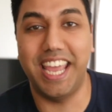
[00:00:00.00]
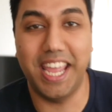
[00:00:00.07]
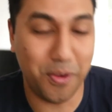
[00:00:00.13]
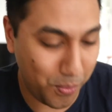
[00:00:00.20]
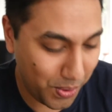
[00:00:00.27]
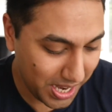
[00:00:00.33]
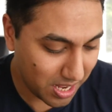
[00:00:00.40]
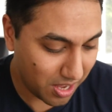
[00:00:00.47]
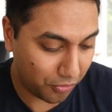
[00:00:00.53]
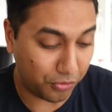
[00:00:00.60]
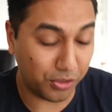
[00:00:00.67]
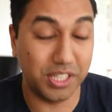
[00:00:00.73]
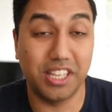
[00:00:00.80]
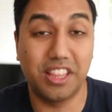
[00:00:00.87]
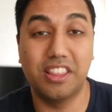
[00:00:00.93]
a winner
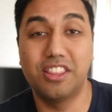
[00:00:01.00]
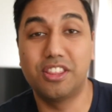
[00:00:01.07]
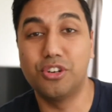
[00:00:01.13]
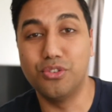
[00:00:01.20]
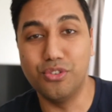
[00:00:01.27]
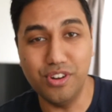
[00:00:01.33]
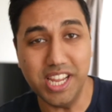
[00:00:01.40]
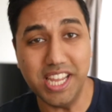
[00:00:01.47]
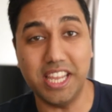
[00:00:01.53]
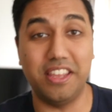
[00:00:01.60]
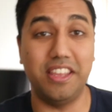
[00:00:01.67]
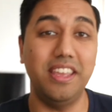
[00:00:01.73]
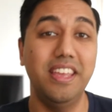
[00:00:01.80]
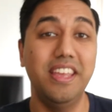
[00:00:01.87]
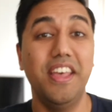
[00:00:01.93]
for the
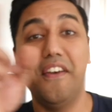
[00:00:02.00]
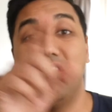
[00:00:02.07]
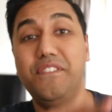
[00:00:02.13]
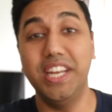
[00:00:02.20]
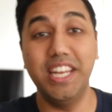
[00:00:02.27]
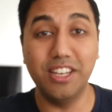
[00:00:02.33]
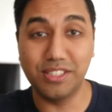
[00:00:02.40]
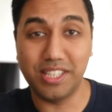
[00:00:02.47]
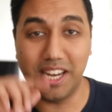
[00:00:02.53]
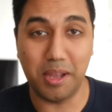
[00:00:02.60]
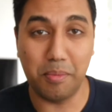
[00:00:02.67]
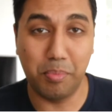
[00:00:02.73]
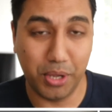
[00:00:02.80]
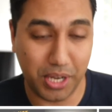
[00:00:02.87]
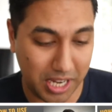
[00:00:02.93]
three videos that
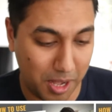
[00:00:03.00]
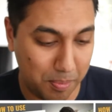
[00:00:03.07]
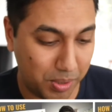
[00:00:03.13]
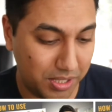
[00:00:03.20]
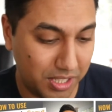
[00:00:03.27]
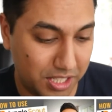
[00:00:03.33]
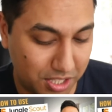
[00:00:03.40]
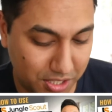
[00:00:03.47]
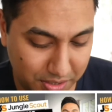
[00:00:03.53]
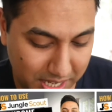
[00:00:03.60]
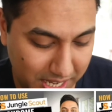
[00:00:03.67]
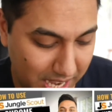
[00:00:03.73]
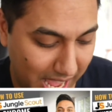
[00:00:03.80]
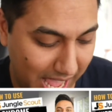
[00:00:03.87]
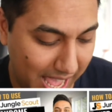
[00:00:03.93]
I'm putting up on the
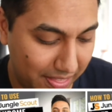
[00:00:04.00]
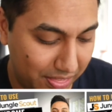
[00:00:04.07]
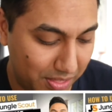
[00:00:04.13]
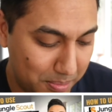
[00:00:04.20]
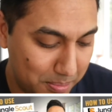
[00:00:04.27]
screen at the